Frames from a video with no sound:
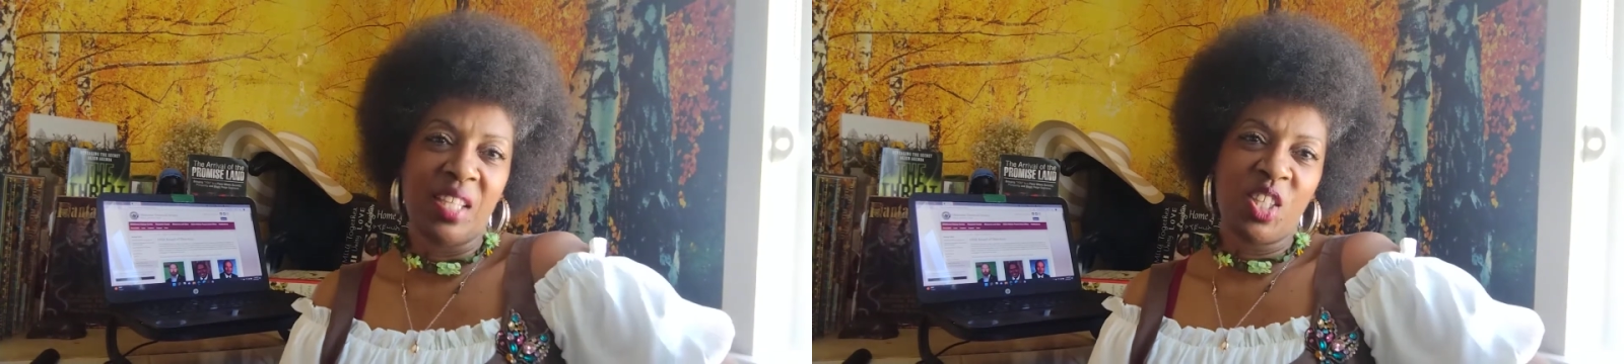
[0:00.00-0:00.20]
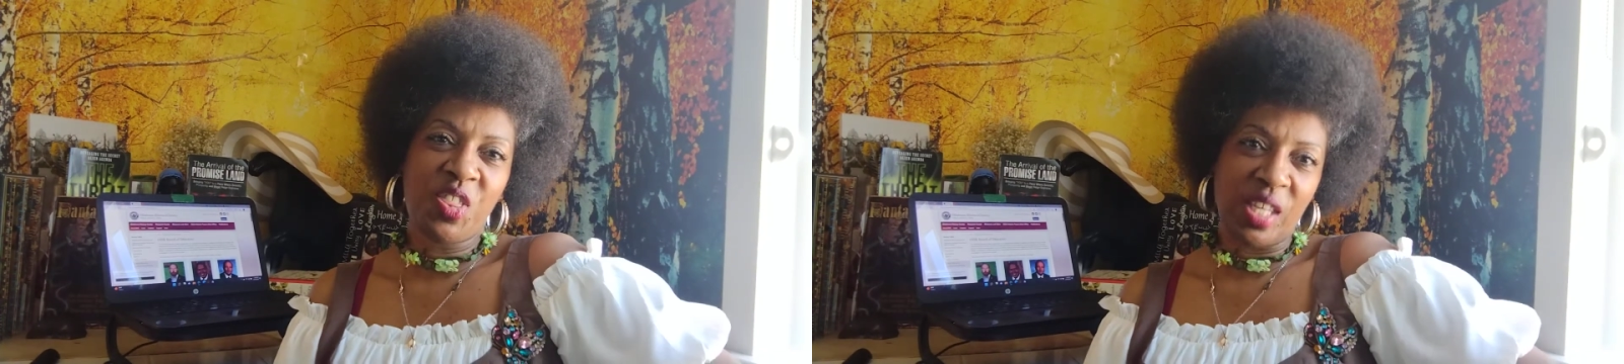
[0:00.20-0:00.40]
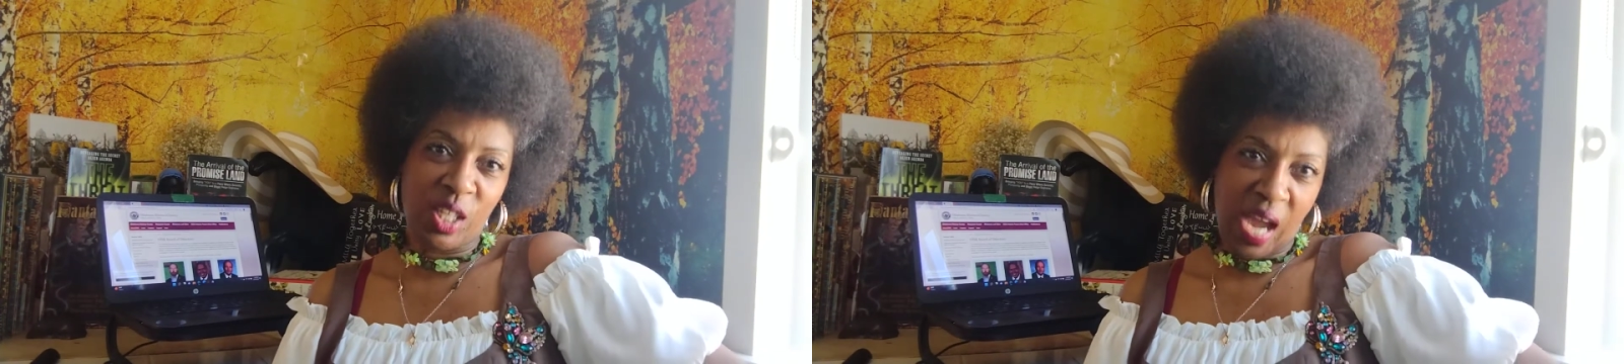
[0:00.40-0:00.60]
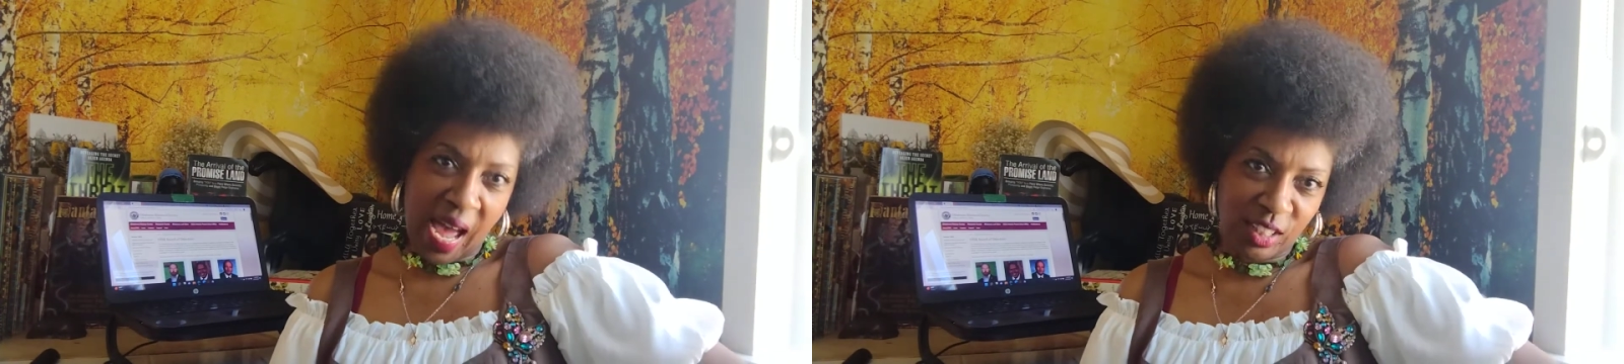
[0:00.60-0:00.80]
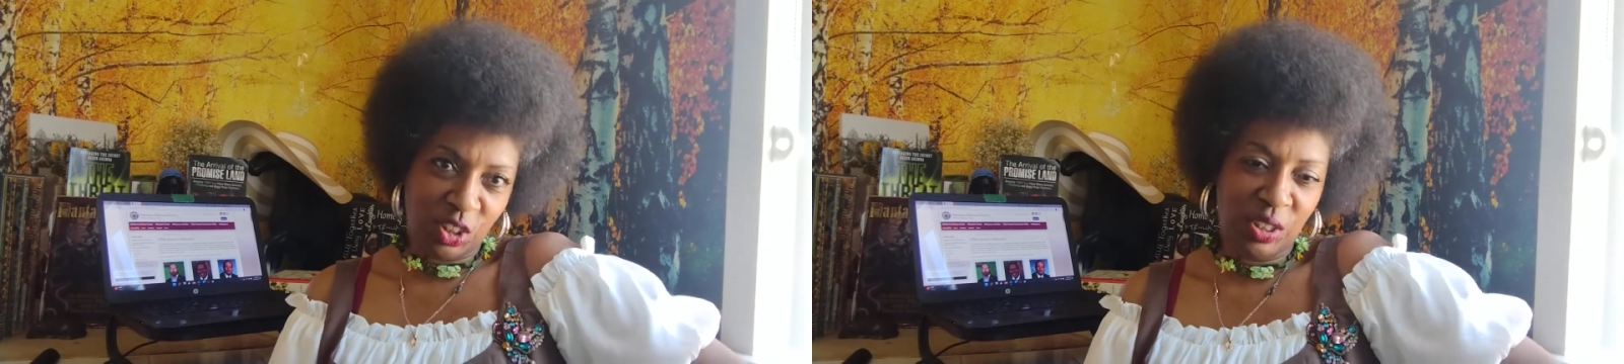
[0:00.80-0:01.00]
you think you're
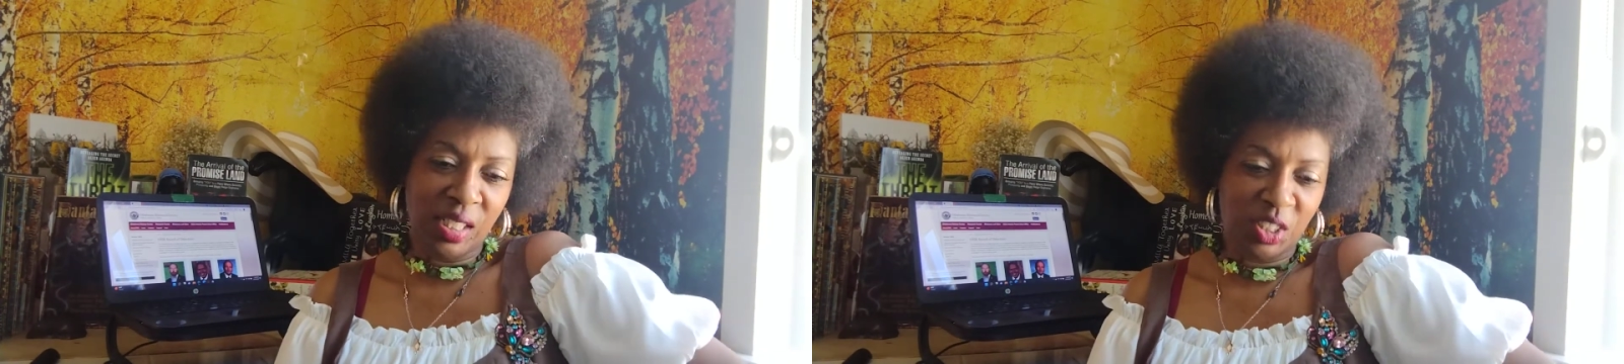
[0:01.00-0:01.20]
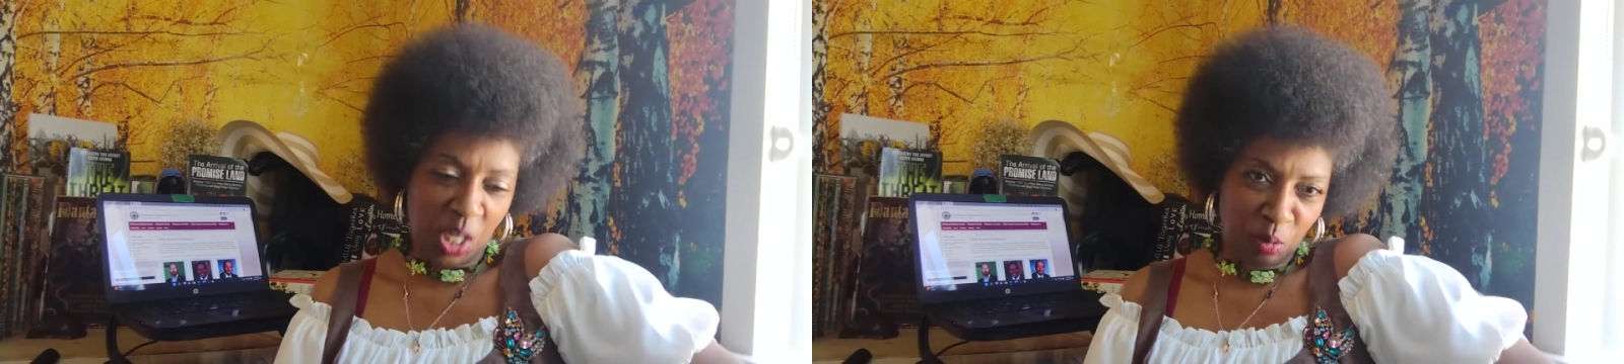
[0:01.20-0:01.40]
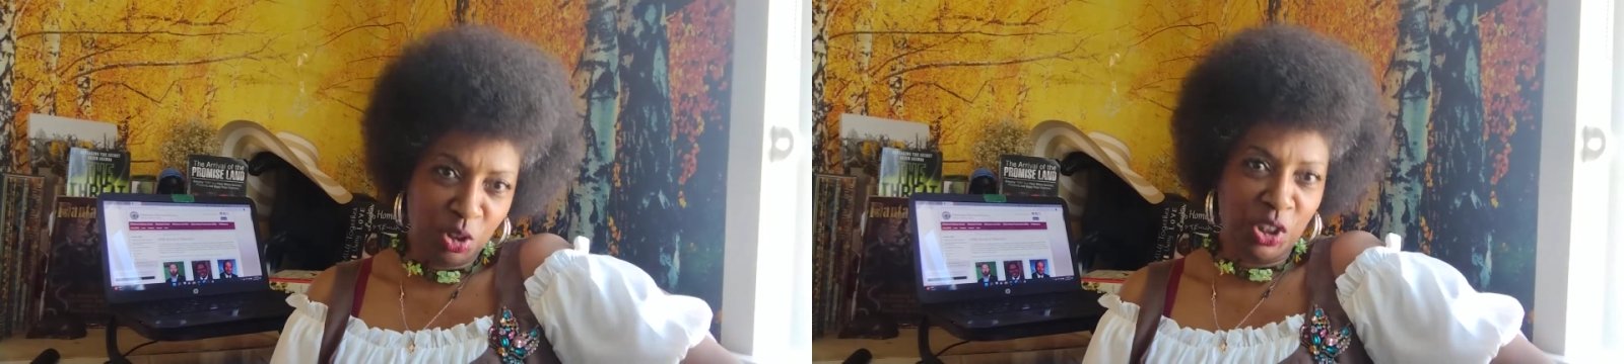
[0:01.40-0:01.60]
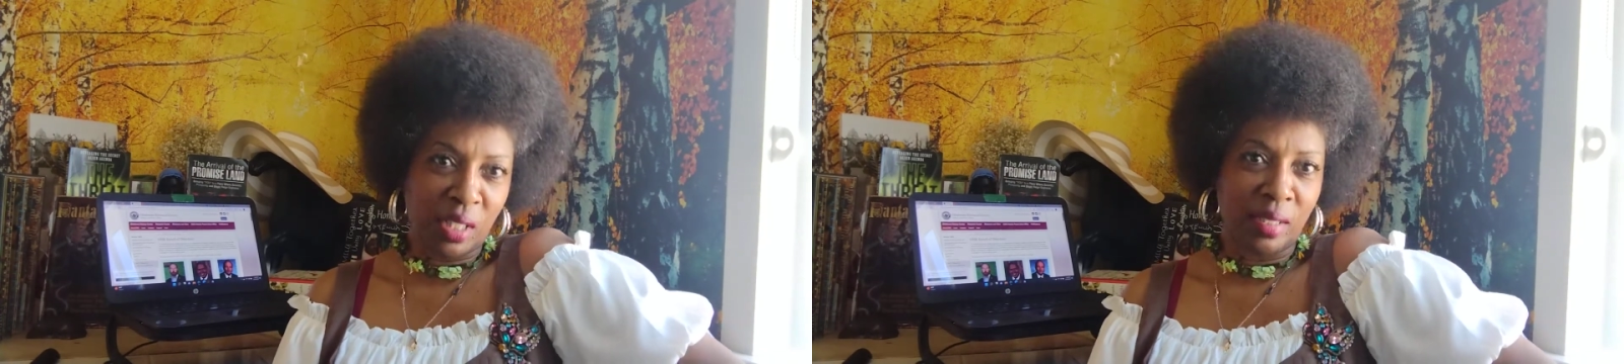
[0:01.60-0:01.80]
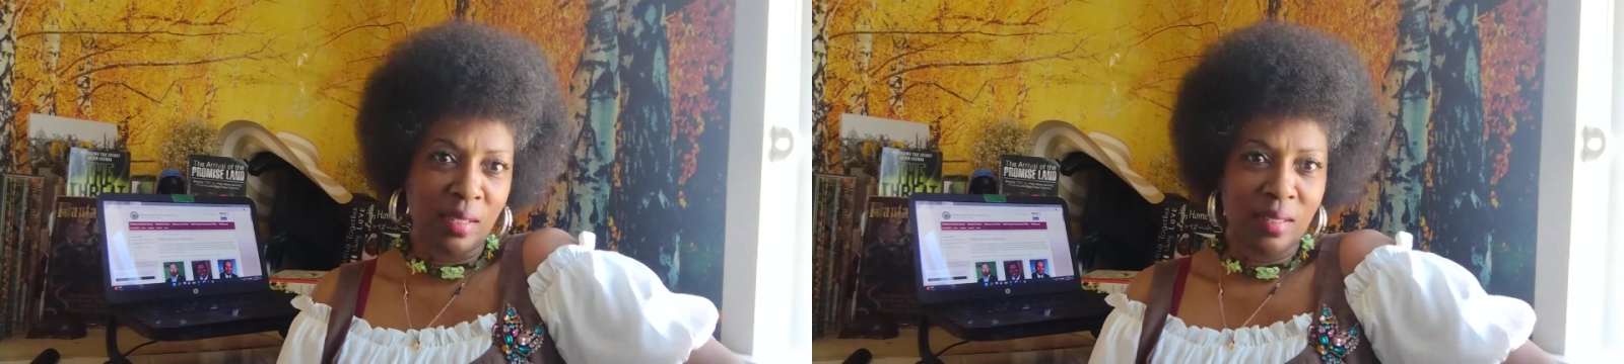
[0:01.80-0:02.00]
hot shit, don't you?